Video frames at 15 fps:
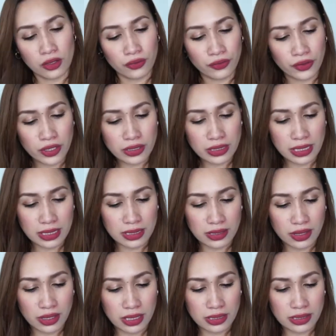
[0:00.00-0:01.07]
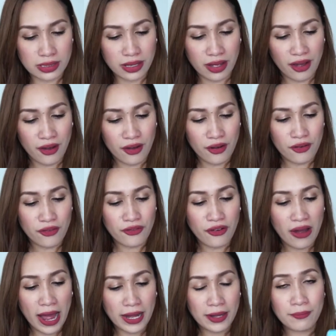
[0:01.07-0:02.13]
First is this
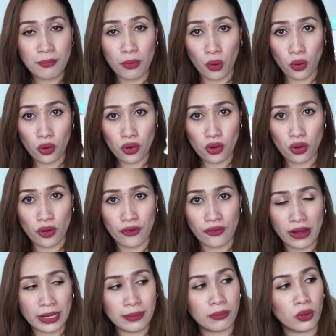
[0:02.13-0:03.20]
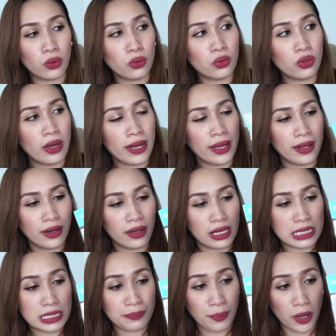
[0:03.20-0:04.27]
Fanbo na
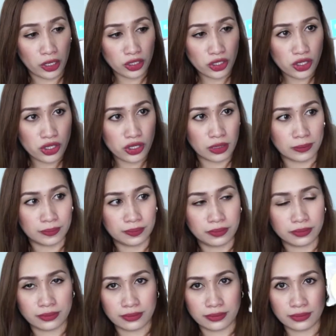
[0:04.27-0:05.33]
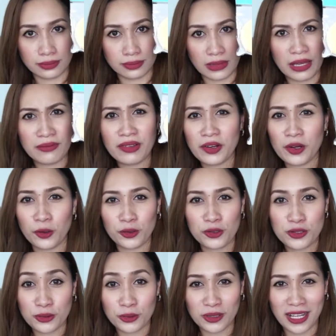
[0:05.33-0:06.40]
sponge. Very old
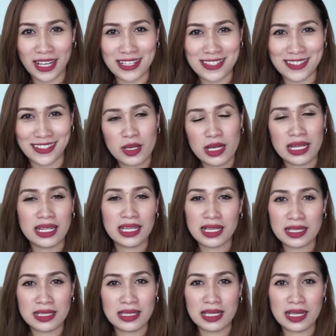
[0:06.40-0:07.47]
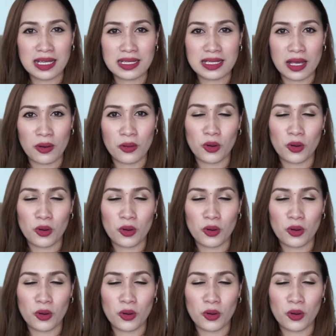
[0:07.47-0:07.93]
school, guys. No? Hindi kasi ako